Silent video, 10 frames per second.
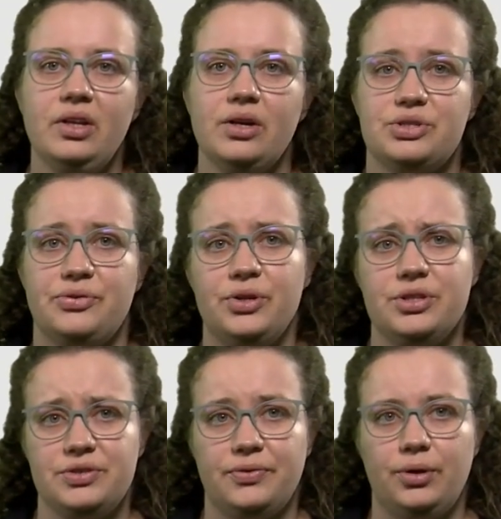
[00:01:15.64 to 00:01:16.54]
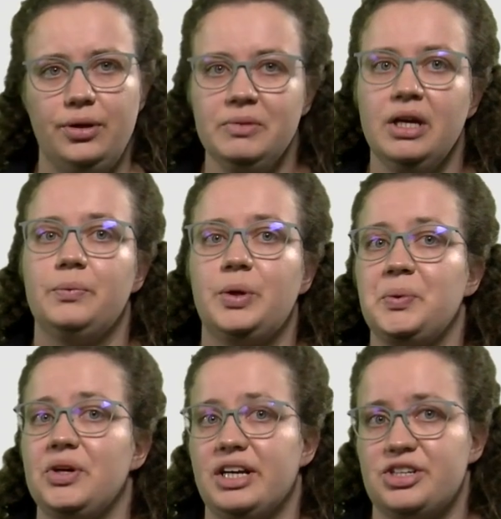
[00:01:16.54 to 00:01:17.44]
so first of all what
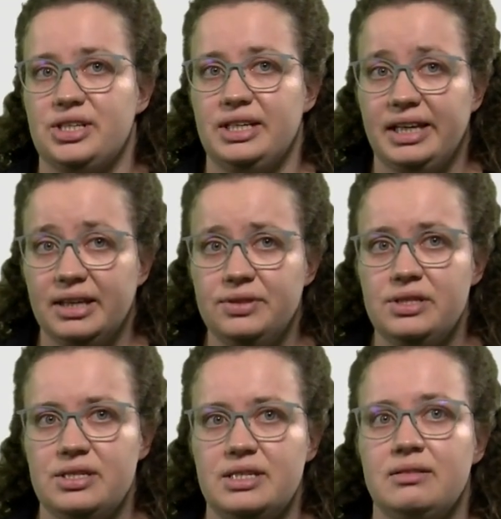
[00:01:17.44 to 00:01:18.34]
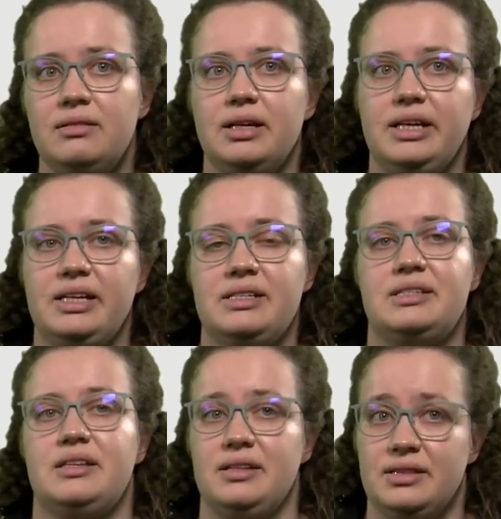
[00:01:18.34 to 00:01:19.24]
we're actually given still
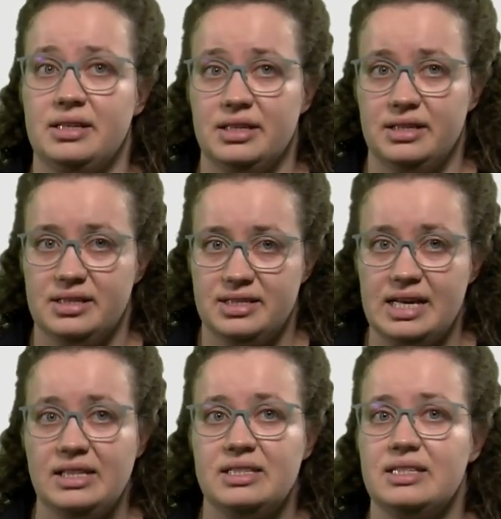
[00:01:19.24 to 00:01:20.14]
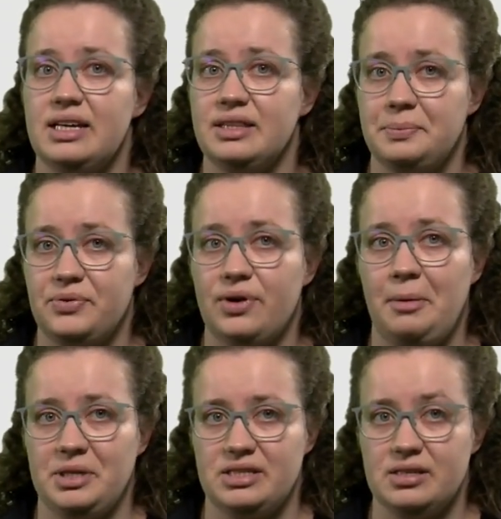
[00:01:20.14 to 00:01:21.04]
is the sets and the
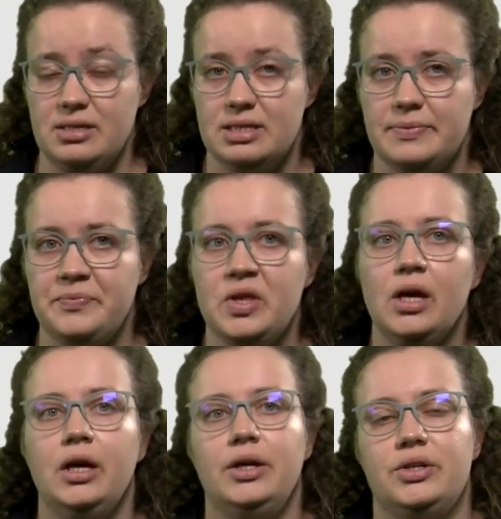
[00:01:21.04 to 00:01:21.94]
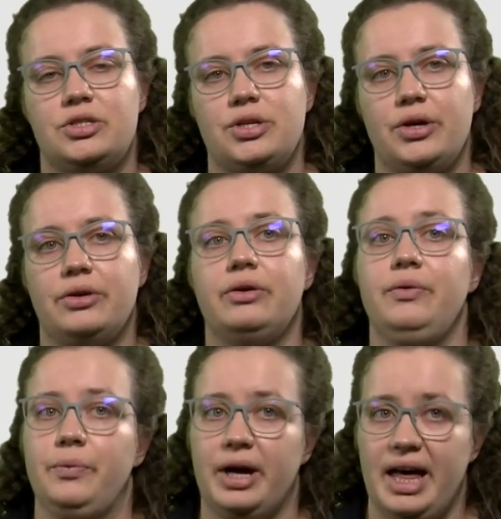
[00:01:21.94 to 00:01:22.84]
parameters so
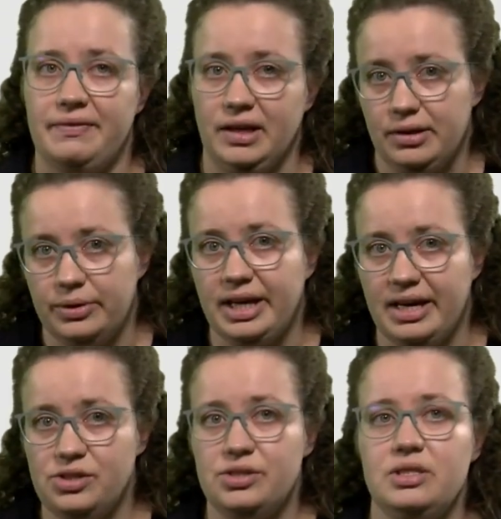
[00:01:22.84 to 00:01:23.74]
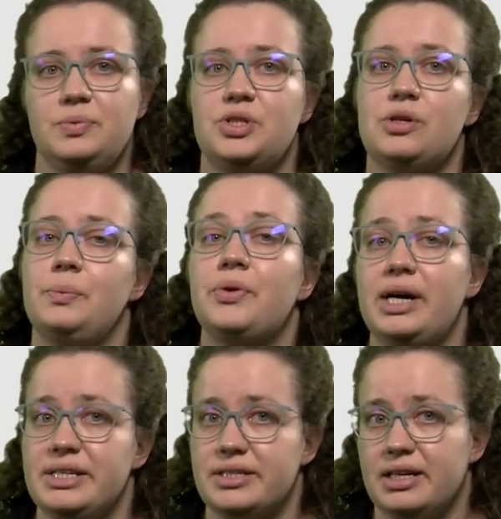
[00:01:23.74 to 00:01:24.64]
we're having locations, which
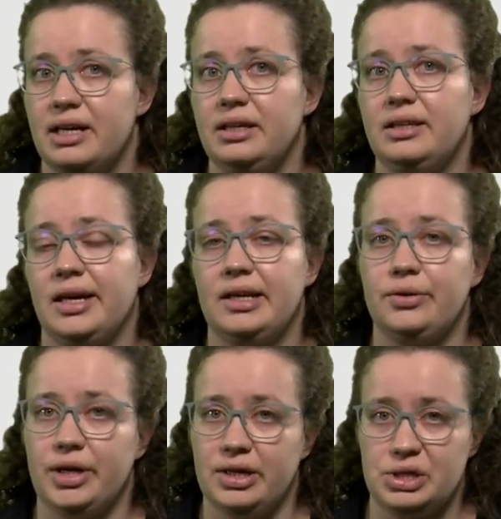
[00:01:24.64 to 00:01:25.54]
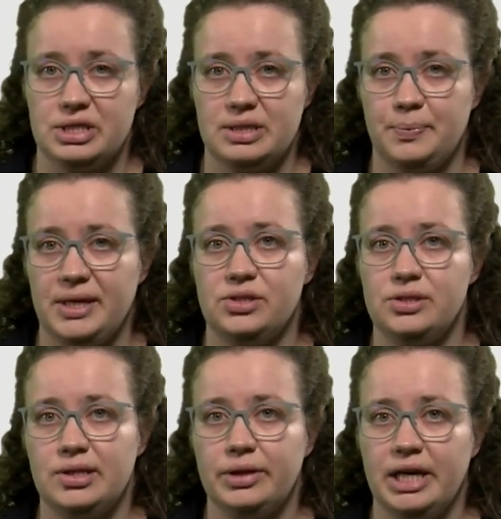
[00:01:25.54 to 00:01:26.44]
comprise candidate locations and
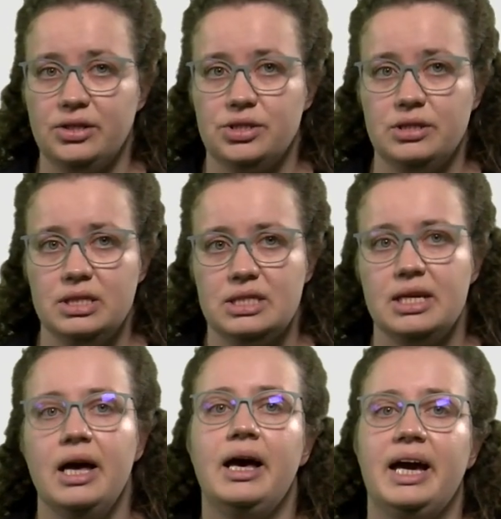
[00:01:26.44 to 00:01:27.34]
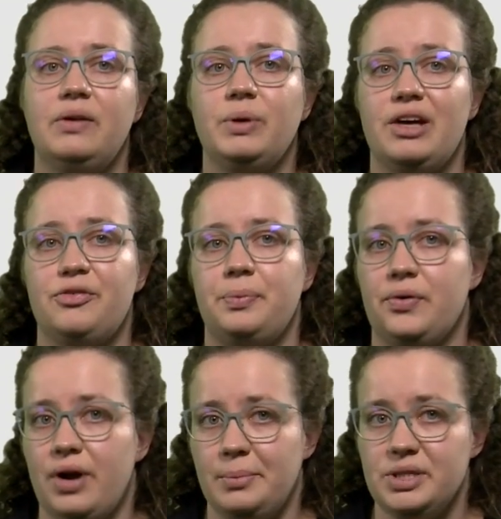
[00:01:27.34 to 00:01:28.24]
patient locations. And we have
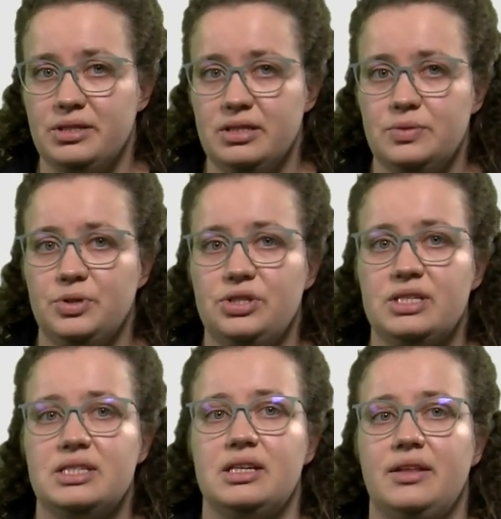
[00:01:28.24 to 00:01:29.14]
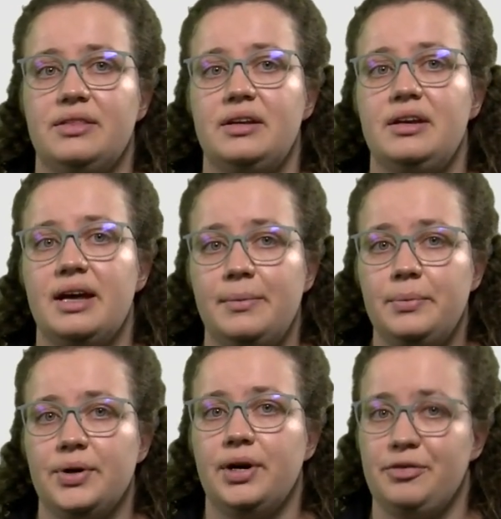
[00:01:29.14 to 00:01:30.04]
parameters, which is the
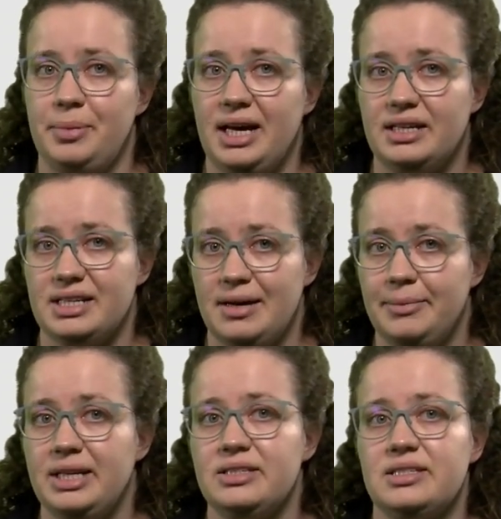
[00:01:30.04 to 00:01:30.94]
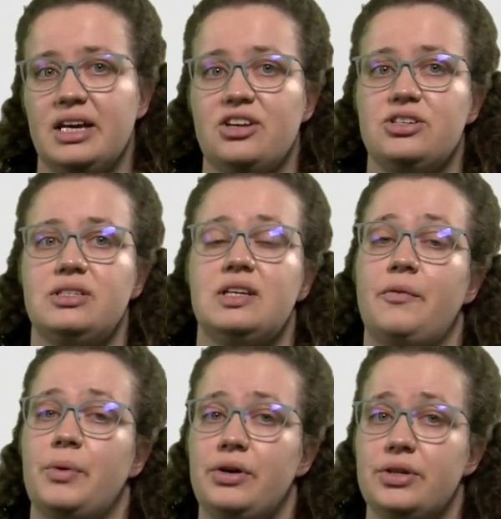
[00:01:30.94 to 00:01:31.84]
number of planned ambulance stations, and
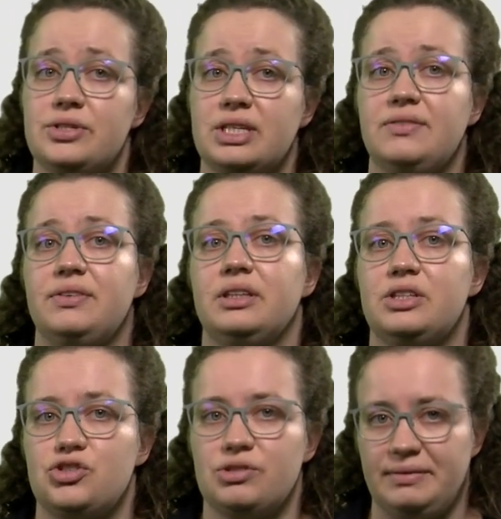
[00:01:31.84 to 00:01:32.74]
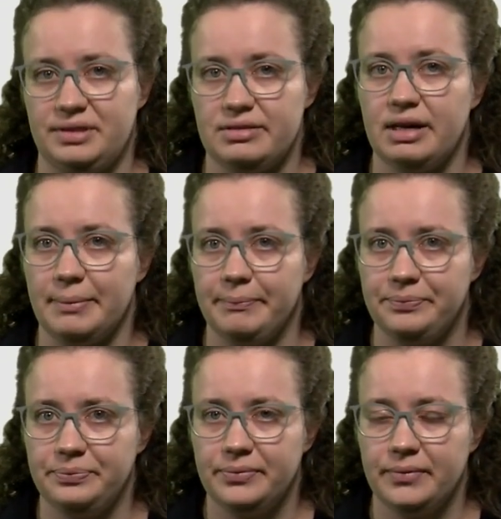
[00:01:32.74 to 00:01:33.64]
we're also given the travel time.
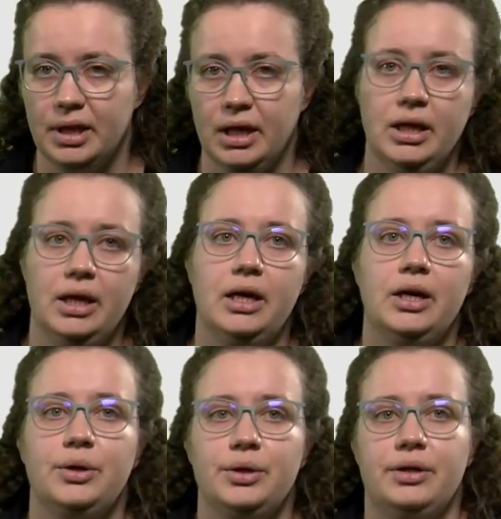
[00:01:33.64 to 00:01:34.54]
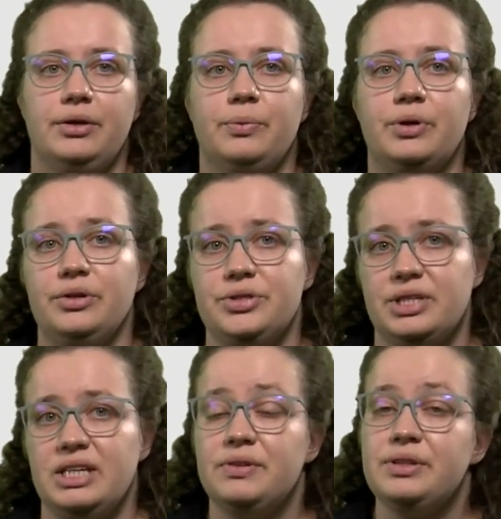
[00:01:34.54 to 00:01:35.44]
We're also
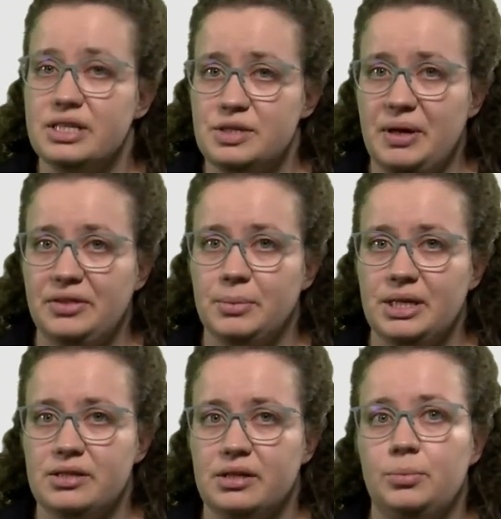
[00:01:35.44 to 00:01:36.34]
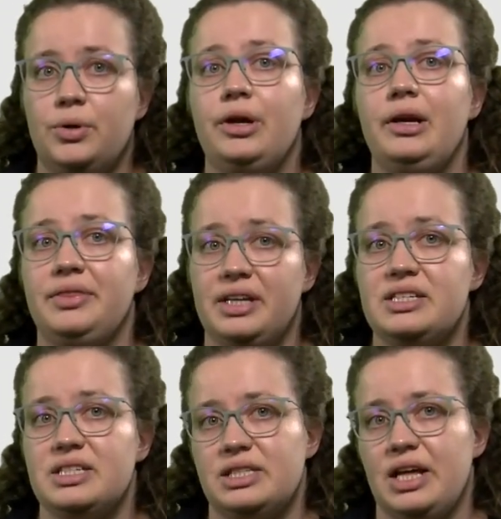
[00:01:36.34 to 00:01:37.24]
given this mathematical model, and
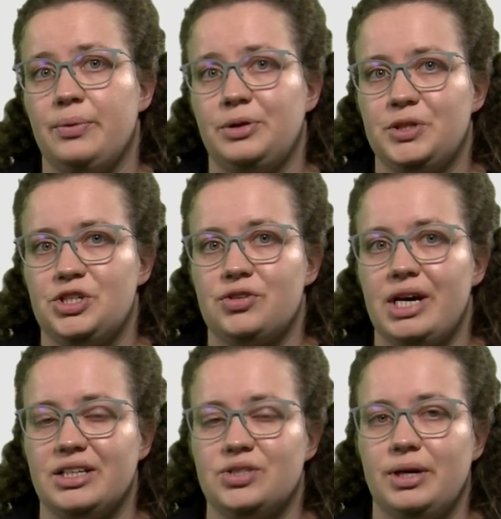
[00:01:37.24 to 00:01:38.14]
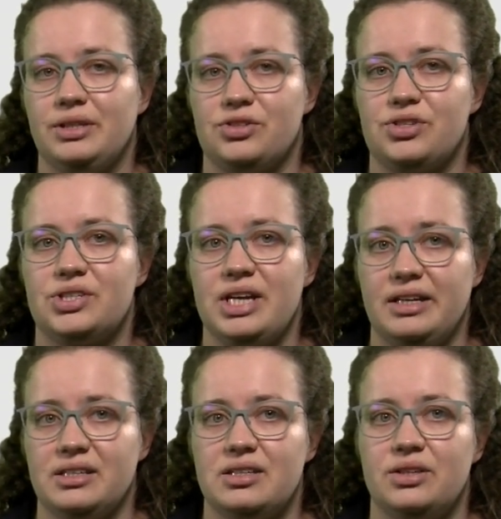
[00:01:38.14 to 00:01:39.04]
this is now what we're trying to
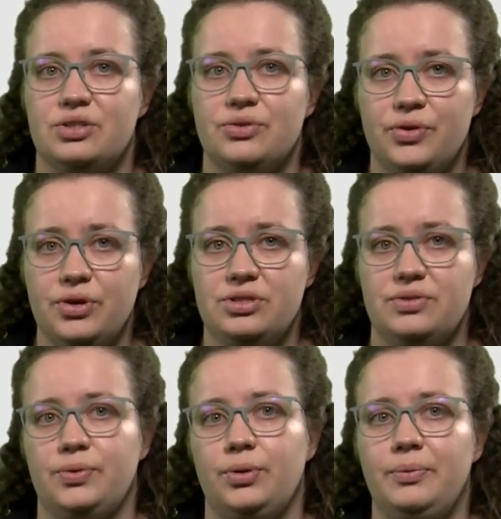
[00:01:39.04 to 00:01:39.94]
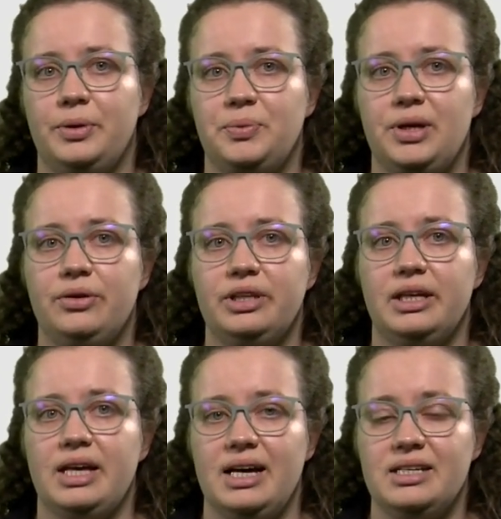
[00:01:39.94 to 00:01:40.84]
understand. So first of all, what we're
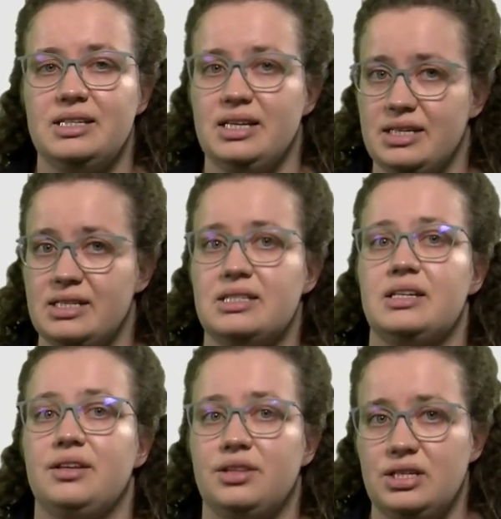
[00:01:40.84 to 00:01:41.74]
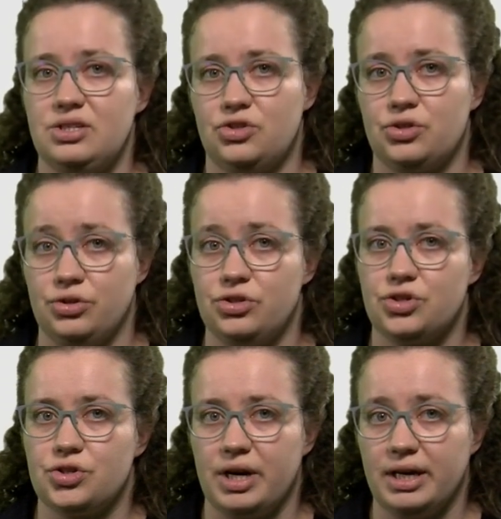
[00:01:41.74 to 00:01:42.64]
looking at is this
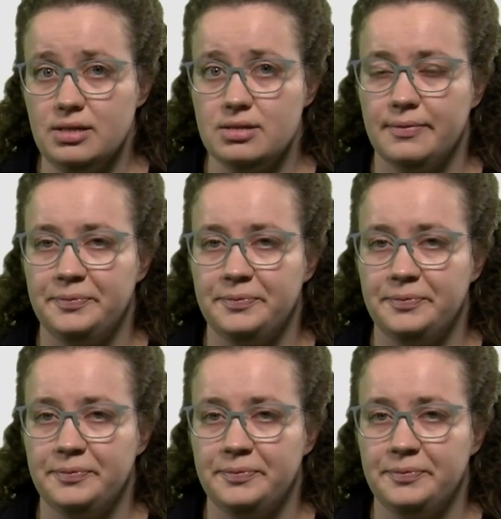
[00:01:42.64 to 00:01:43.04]
constraint.